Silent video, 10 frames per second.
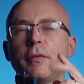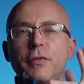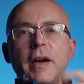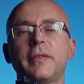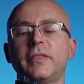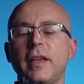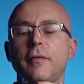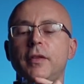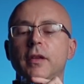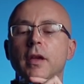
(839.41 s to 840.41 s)

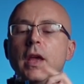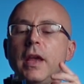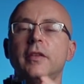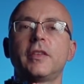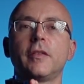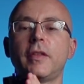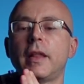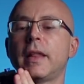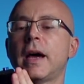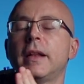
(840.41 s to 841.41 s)
570 instead of the
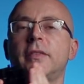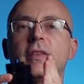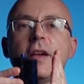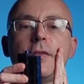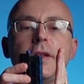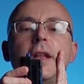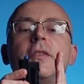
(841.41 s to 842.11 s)
970 that